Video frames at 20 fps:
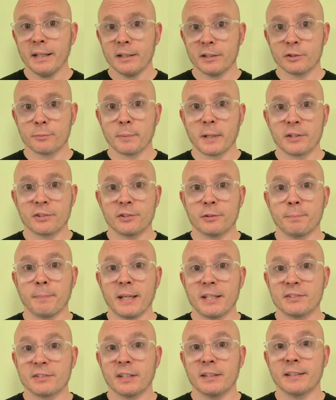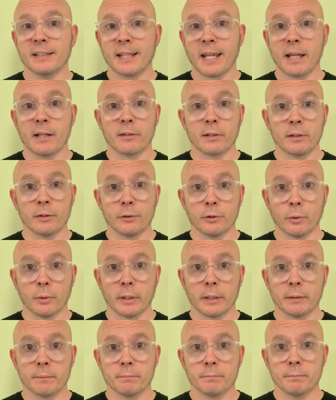Express is based in Decatur,
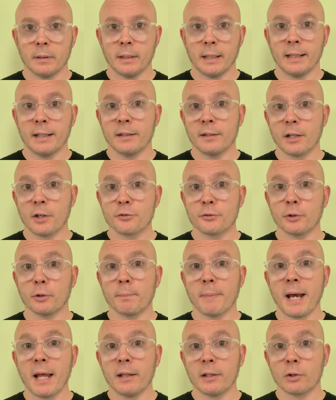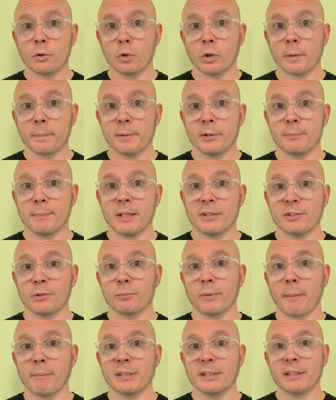Illinois, and Industrial Pallet Corp is based
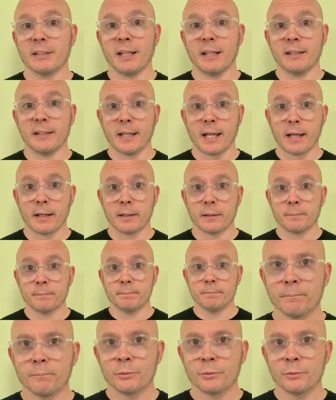in Remington, Indiana.